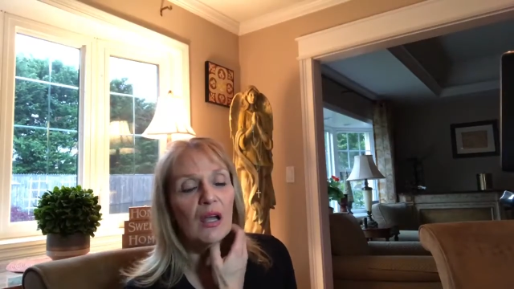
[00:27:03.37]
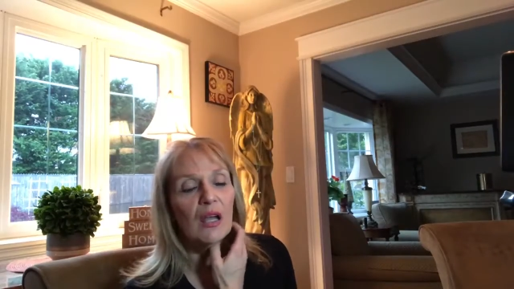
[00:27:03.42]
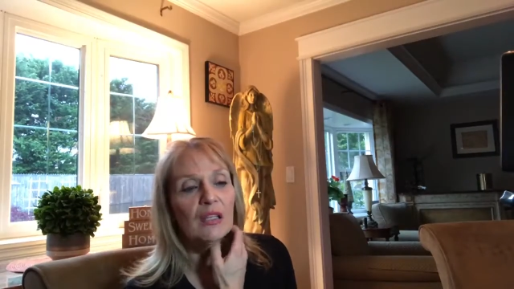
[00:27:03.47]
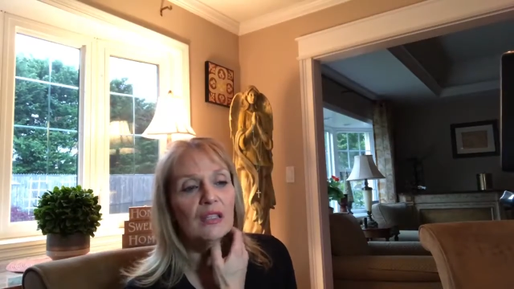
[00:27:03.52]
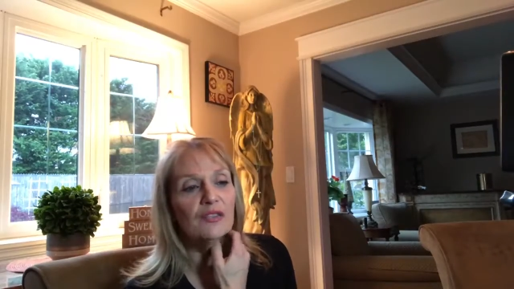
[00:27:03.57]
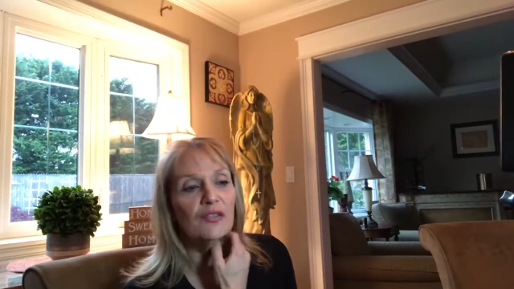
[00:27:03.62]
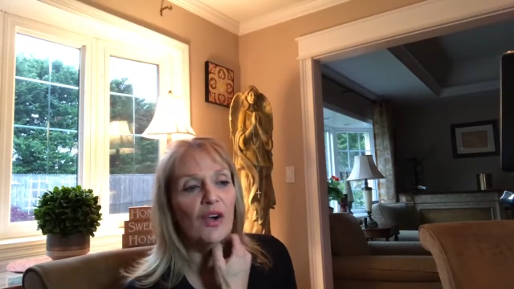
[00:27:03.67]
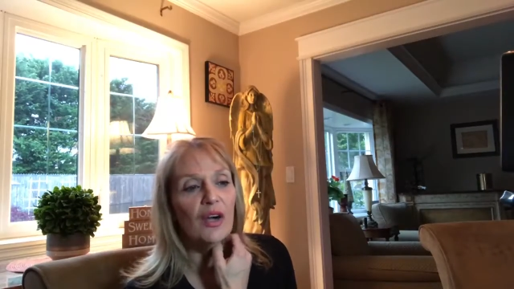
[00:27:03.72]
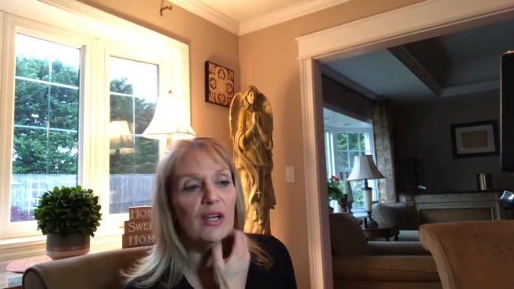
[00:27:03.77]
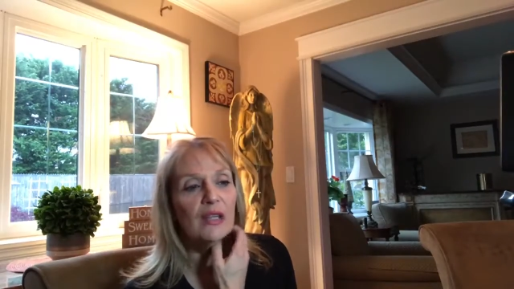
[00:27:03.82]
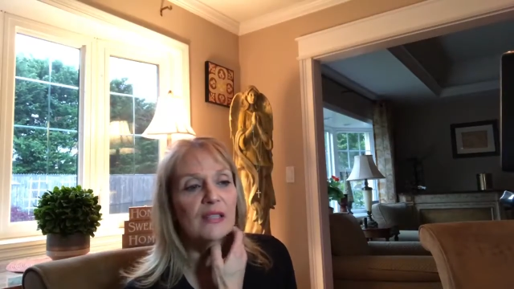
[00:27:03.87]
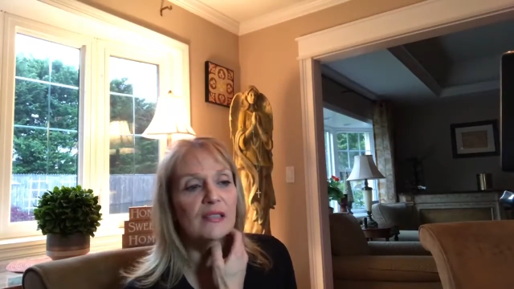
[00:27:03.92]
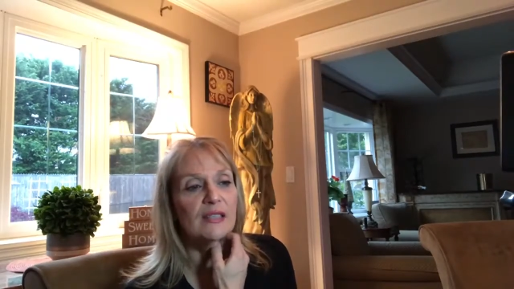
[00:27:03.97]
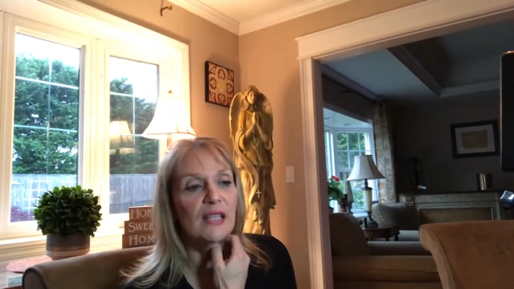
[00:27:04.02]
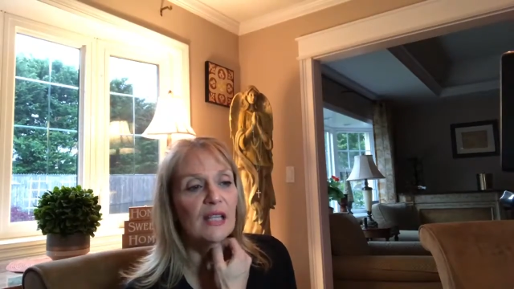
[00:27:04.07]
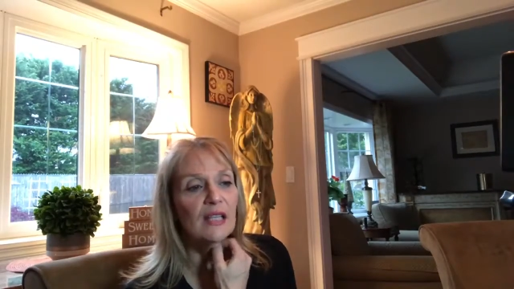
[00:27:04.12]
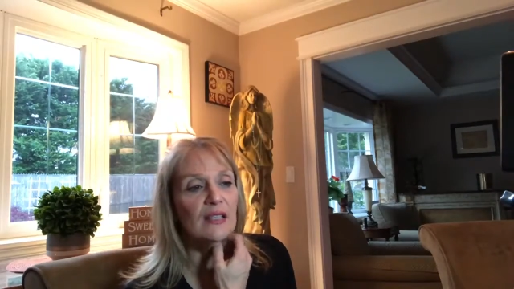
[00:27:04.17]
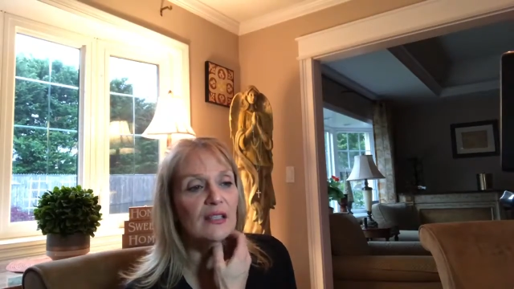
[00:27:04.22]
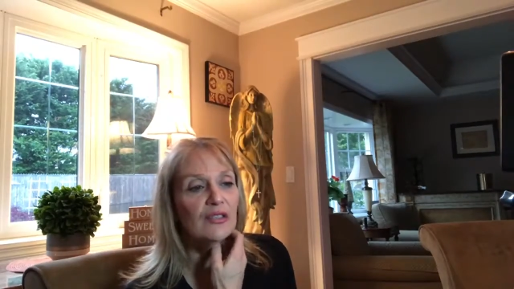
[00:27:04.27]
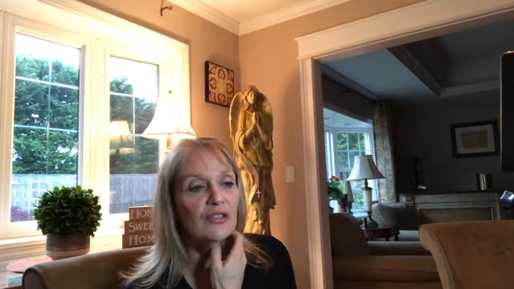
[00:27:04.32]
as far as
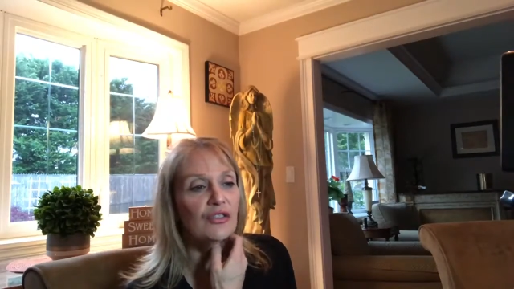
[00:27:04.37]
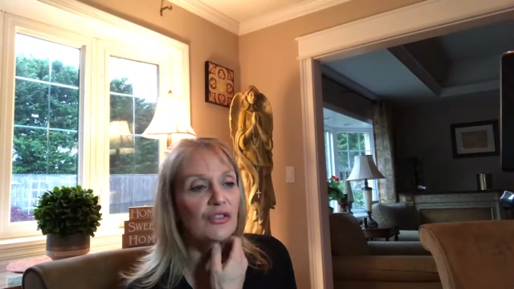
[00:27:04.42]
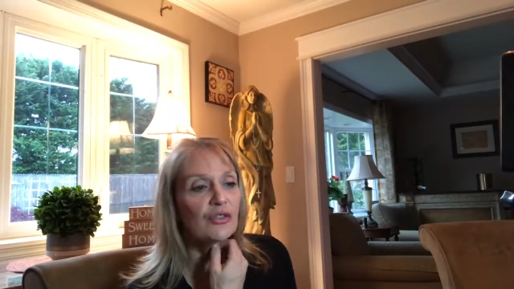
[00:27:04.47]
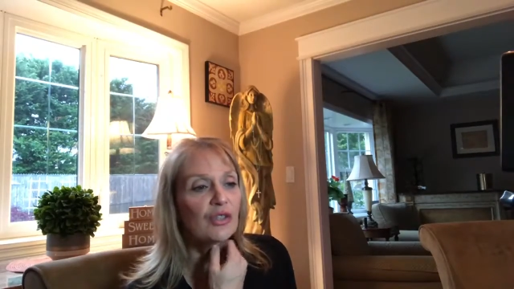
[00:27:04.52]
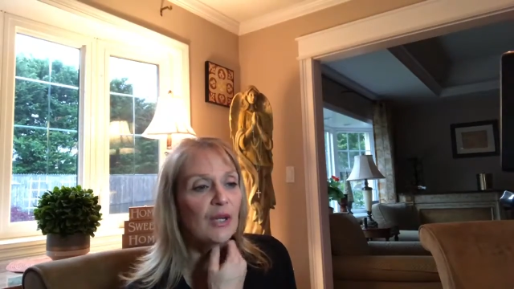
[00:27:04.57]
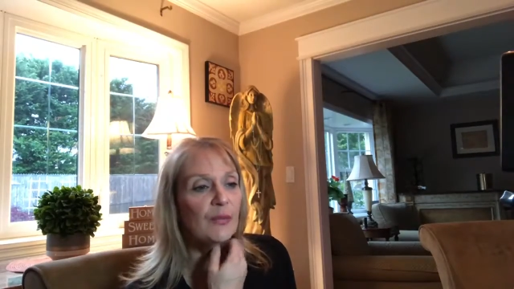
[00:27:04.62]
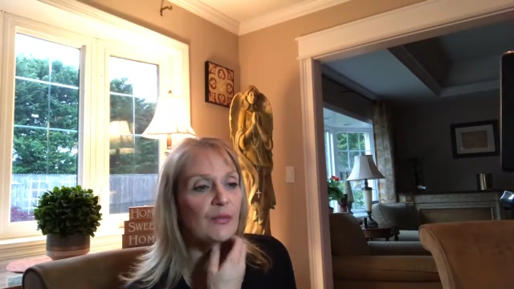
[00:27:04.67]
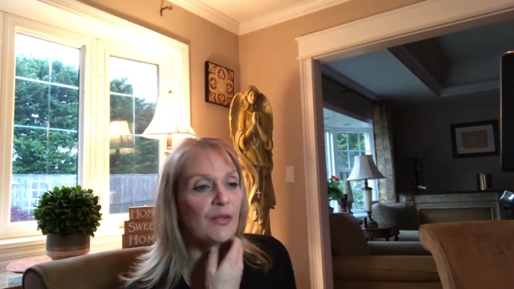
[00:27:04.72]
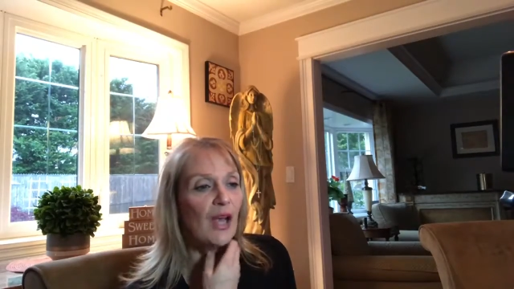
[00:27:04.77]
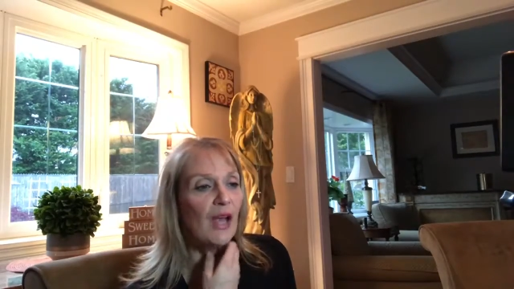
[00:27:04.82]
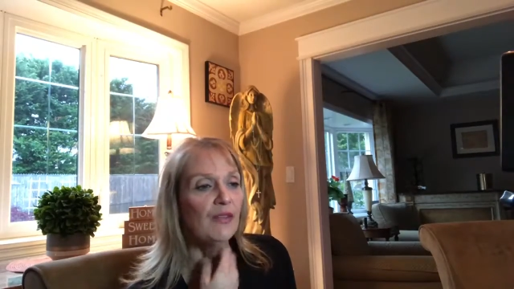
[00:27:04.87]
selling a script,